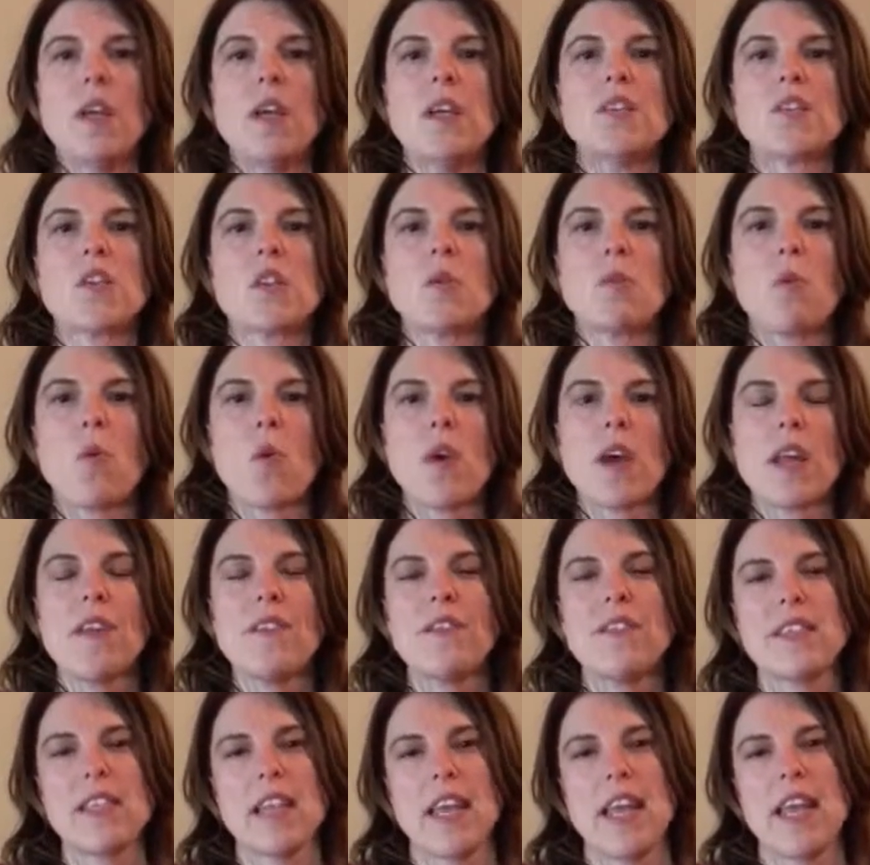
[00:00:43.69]
So the point
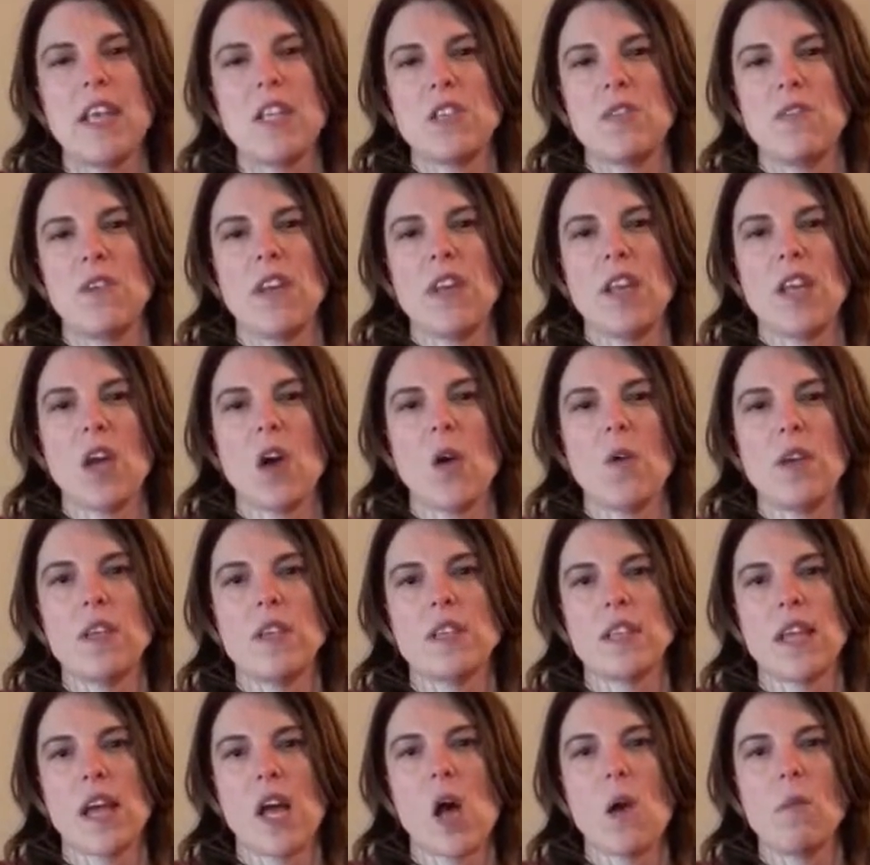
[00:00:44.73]
of today's video
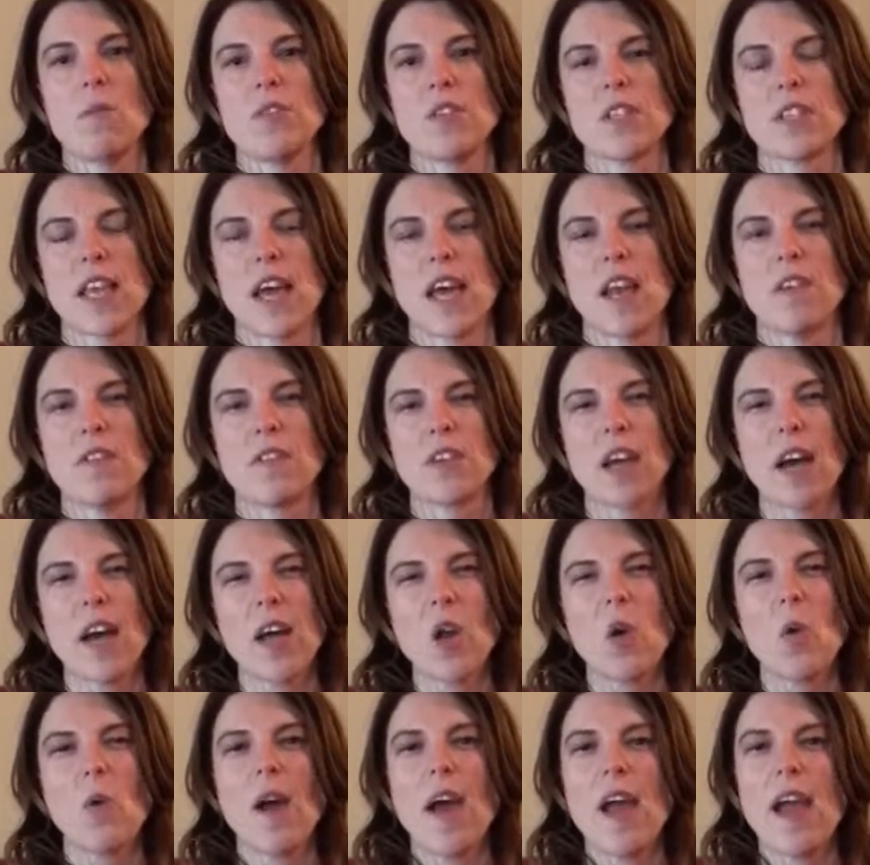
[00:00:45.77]
is to help just kind of cut
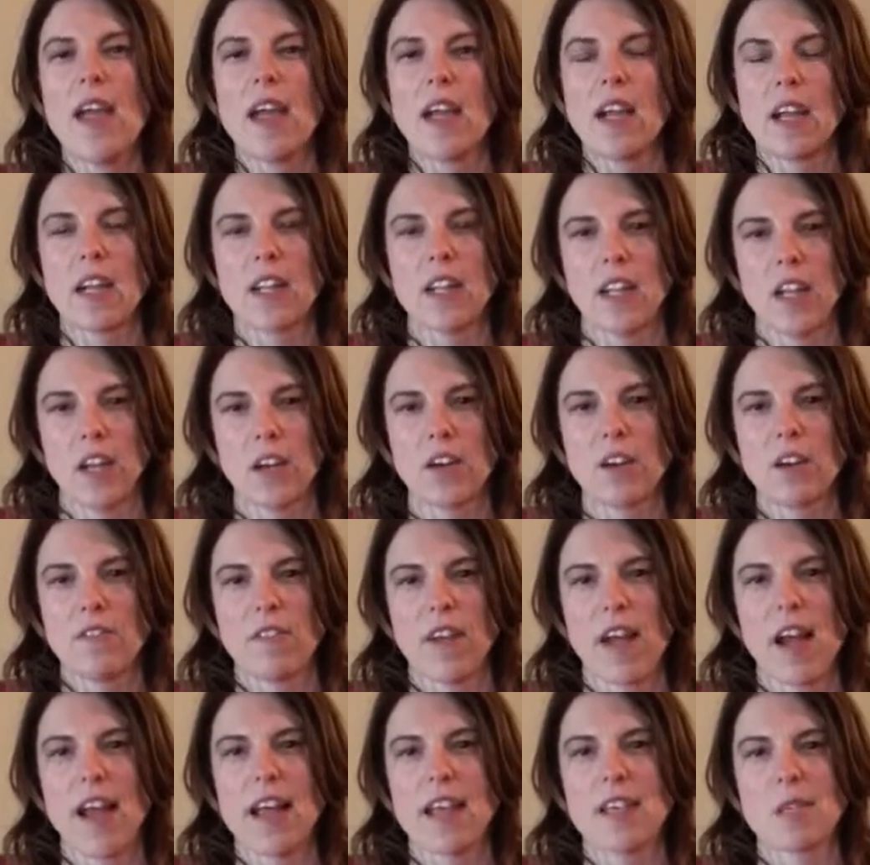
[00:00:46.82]
away and
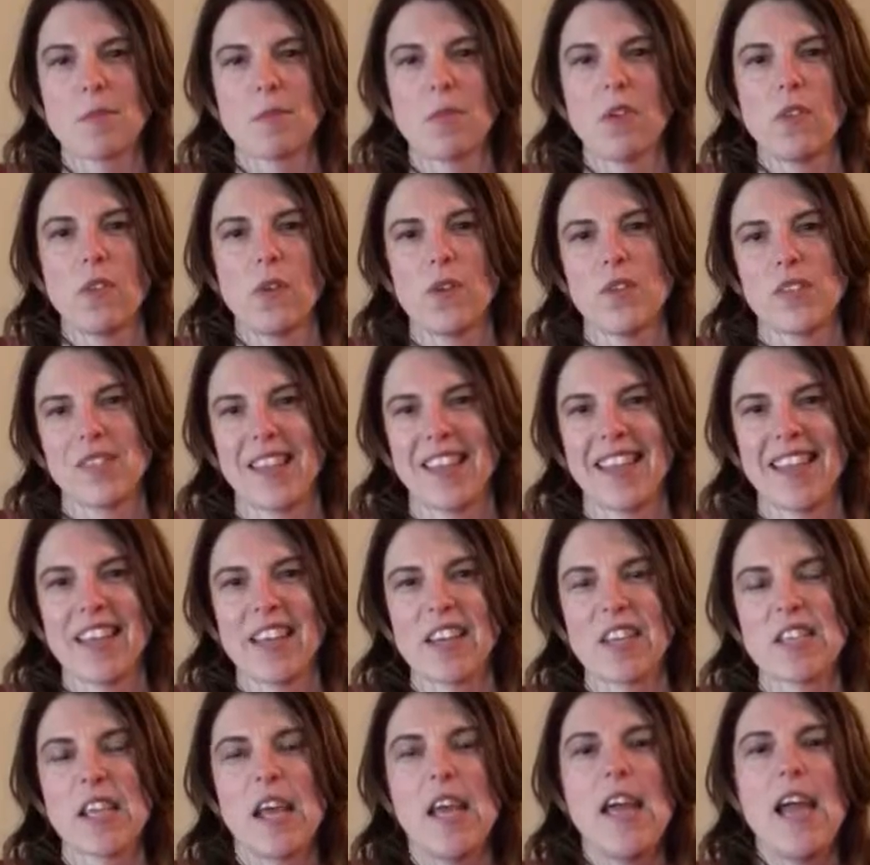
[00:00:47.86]
clarify some of those
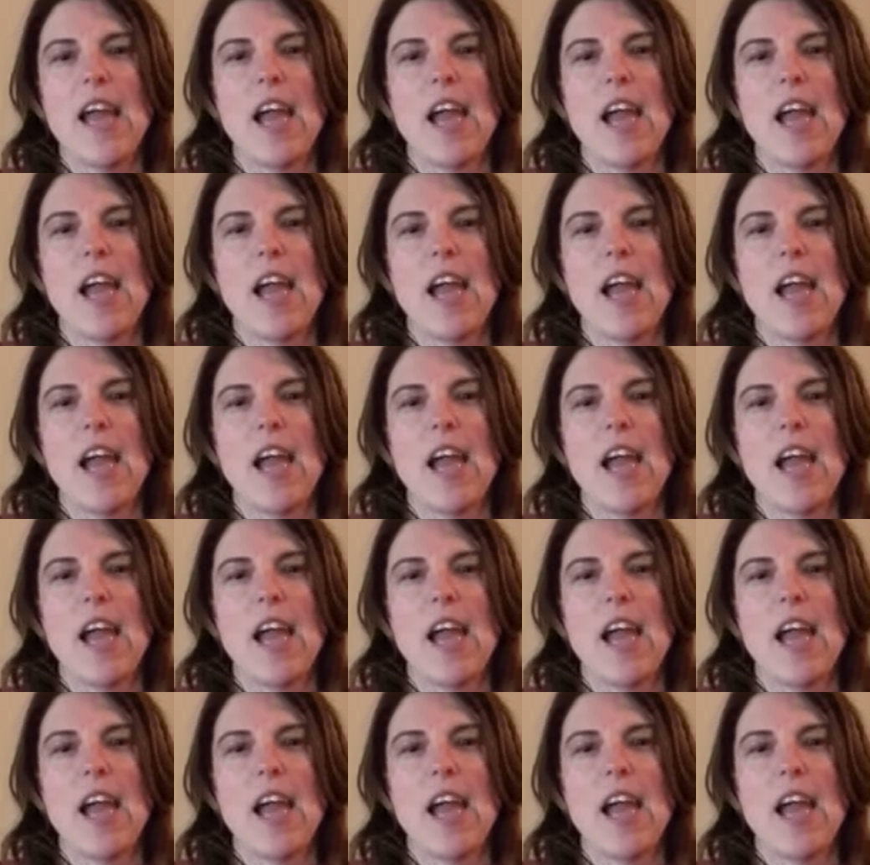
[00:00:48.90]
things.